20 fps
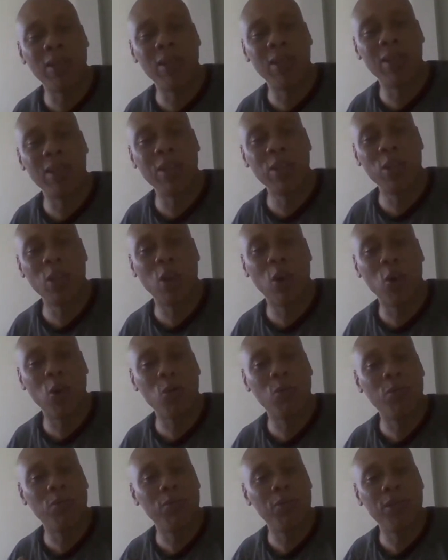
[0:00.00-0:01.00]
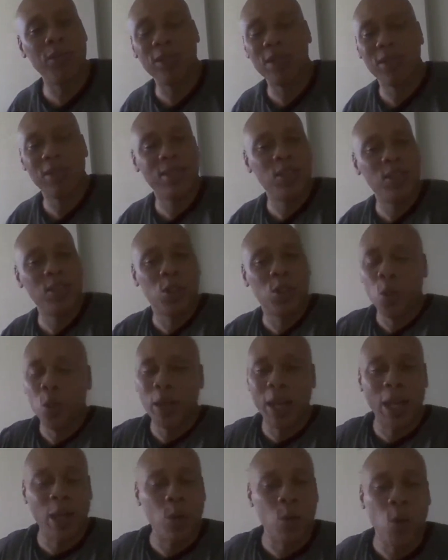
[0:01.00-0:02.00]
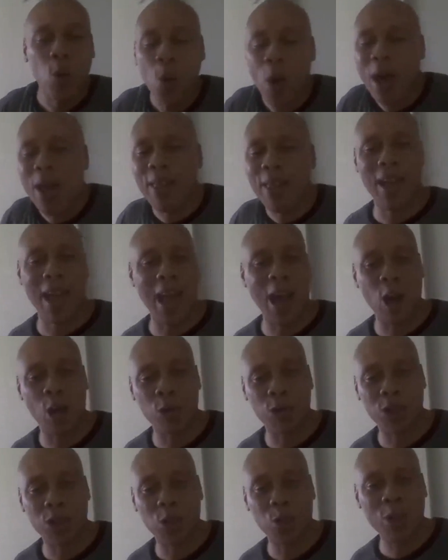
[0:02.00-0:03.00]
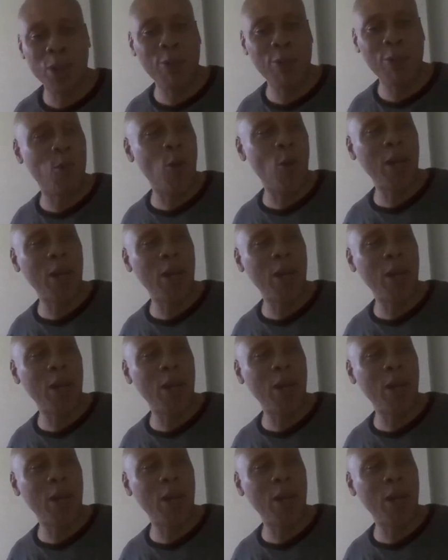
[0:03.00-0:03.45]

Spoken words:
doing it with the elders. We 40